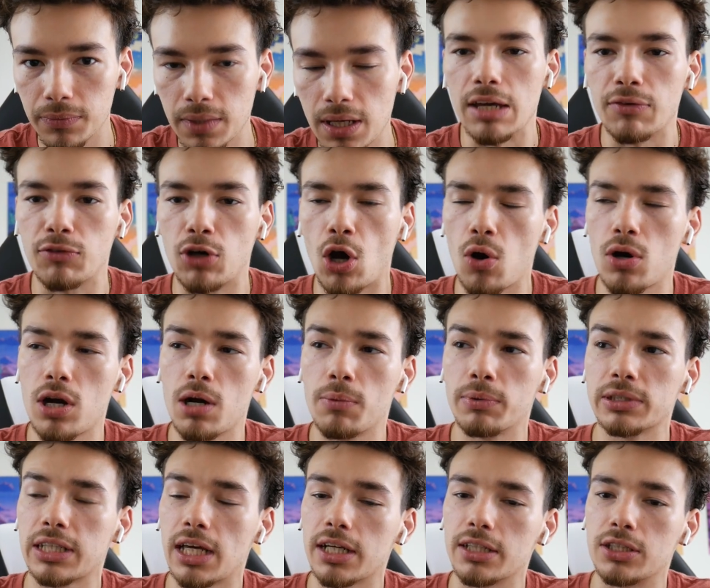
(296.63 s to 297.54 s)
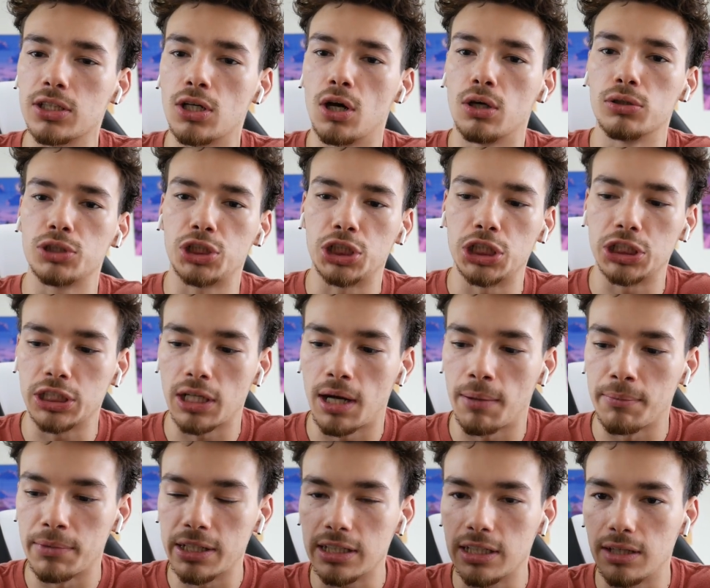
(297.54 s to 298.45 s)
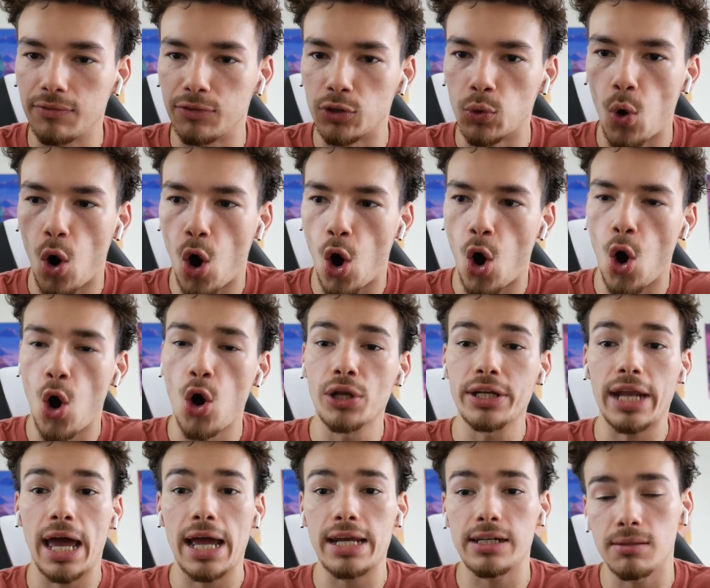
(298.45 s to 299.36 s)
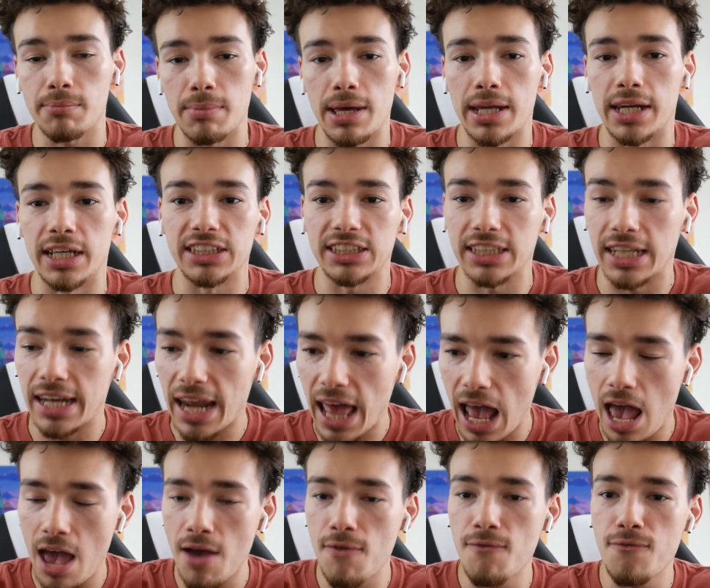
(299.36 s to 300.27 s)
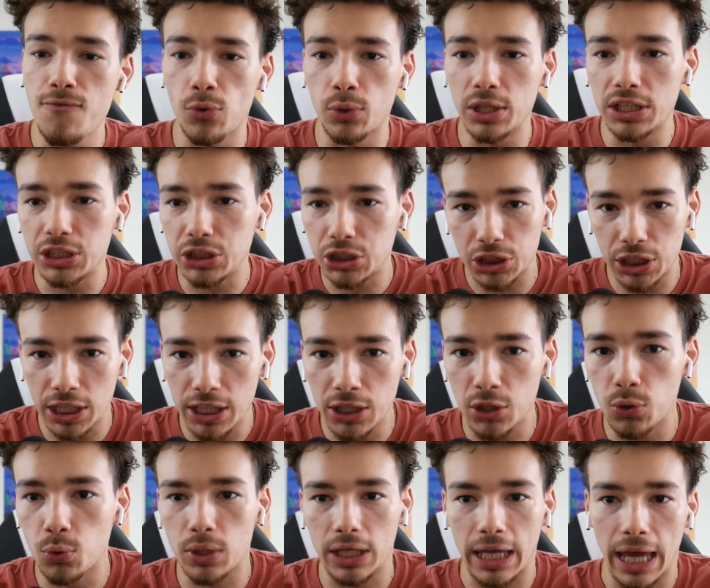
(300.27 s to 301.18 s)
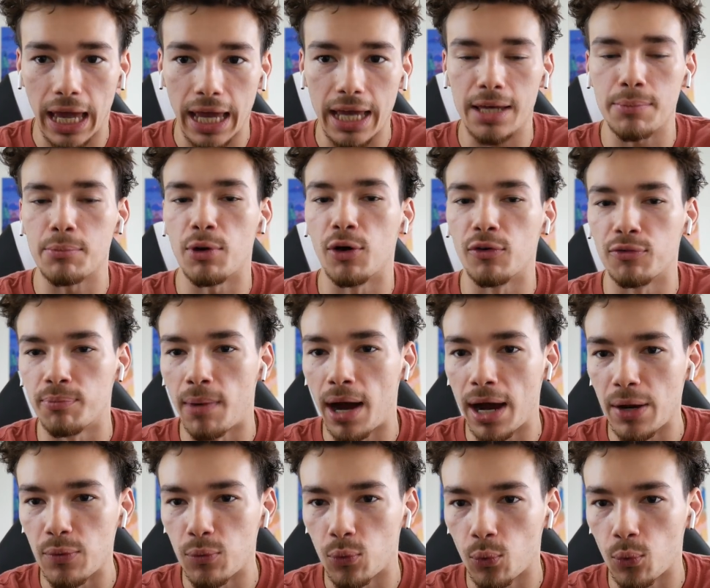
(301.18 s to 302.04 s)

If Coca was like, yo, Chicha, I'm going to give you all ninety minutes in every single game of my